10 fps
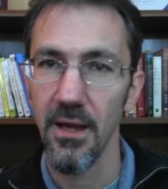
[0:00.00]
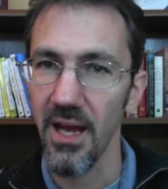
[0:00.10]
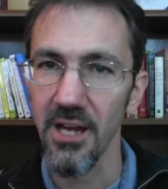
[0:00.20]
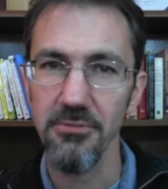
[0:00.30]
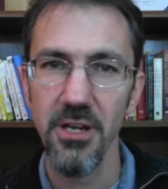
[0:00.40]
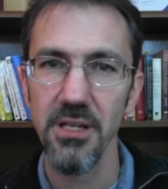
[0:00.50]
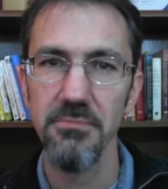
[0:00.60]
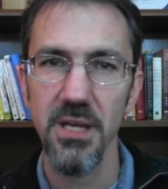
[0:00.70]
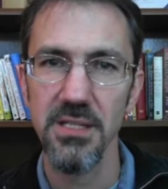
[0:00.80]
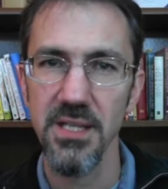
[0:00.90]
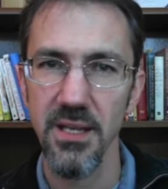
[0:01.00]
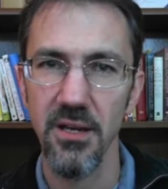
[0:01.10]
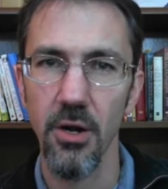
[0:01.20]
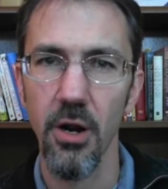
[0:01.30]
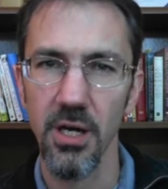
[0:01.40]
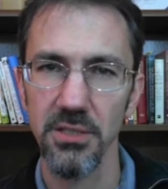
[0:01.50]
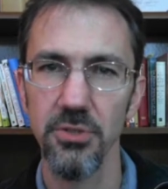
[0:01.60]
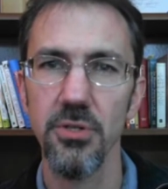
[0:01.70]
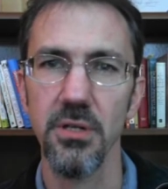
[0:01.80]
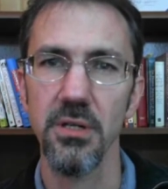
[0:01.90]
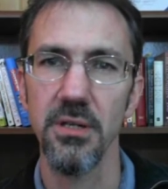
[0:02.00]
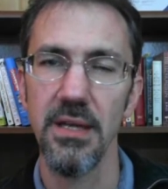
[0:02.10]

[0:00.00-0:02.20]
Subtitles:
I recommend taking a hard look